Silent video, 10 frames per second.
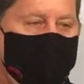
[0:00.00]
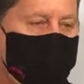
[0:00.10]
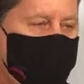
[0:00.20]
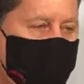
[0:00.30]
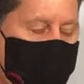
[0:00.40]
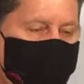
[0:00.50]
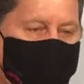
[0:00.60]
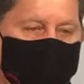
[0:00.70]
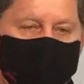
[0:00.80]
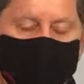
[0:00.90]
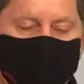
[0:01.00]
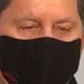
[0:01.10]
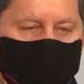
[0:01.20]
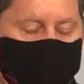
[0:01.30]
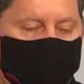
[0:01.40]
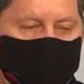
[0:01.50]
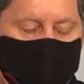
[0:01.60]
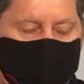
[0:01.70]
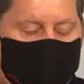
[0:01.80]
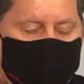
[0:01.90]
He and I
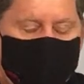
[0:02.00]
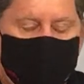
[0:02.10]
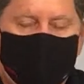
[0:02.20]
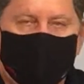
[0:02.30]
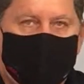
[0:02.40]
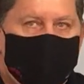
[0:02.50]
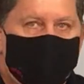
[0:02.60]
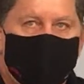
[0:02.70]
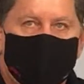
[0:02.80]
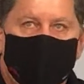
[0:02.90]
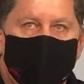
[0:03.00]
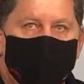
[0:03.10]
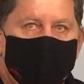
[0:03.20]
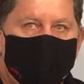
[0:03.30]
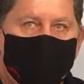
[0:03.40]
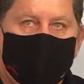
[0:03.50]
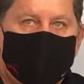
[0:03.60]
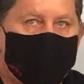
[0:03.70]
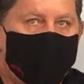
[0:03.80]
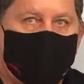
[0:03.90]
believe, we believe in
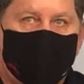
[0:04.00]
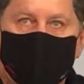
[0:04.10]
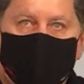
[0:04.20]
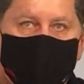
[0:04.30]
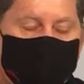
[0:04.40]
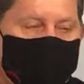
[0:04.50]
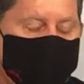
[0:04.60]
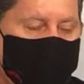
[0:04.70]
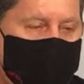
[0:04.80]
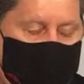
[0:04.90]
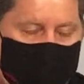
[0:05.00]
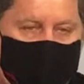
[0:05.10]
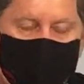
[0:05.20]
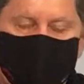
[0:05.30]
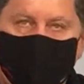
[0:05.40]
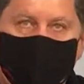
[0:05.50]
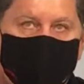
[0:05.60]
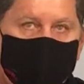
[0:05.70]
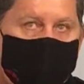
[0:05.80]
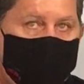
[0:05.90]
very similar principles on how the game should
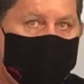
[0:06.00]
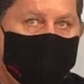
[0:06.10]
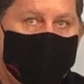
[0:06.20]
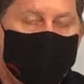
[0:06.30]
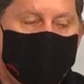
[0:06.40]
be played.